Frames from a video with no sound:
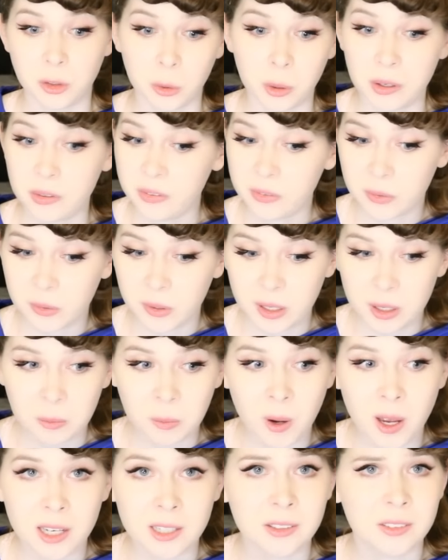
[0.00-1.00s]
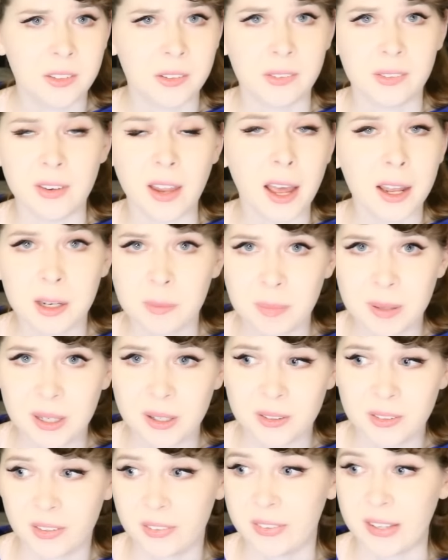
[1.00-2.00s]
Toy Story 1 does not
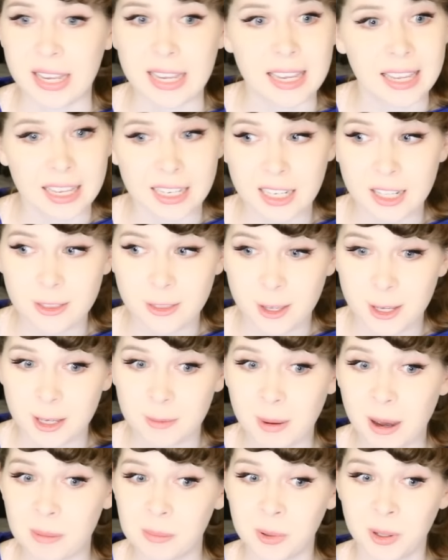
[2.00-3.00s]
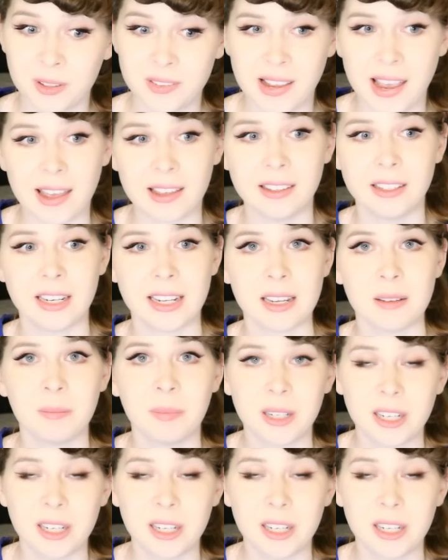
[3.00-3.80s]
appear to say anything about mortality,